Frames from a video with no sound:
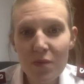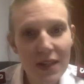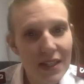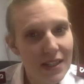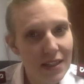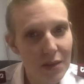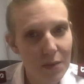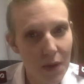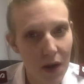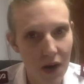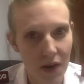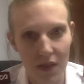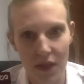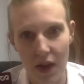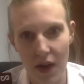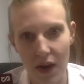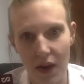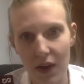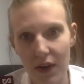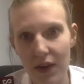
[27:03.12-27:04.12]
missed a part
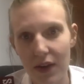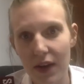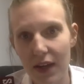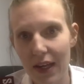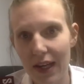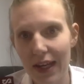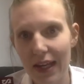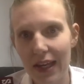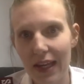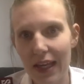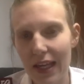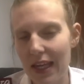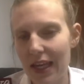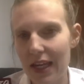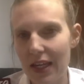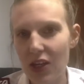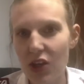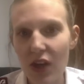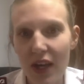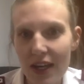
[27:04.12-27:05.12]
there
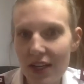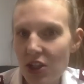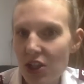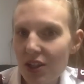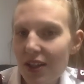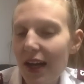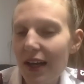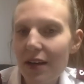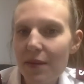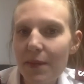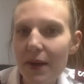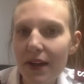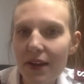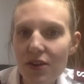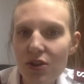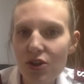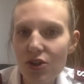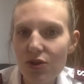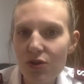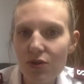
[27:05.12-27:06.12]
and you can't just kind of pick and
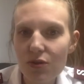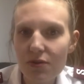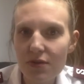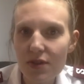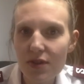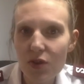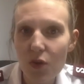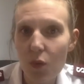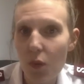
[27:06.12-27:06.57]
choose